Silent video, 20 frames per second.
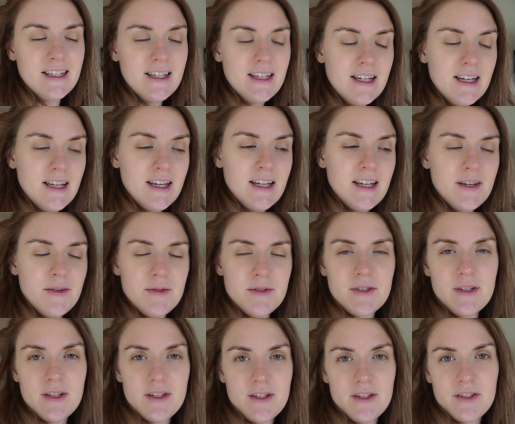It
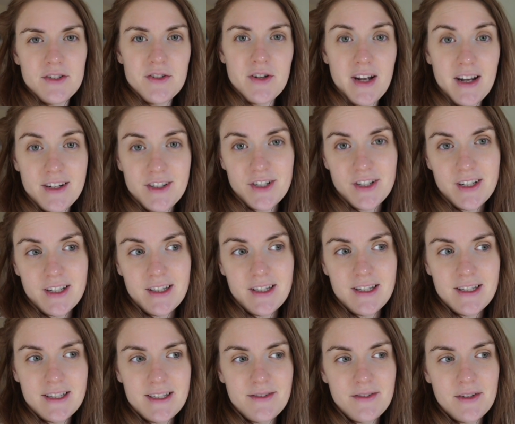was a good distraction, at
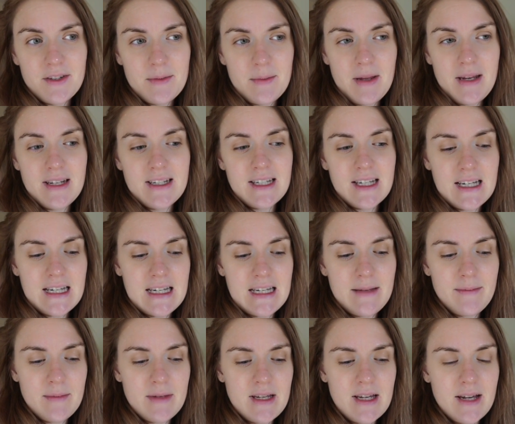least for the
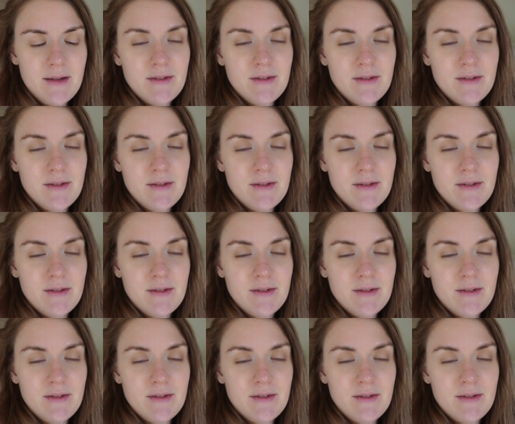meantime.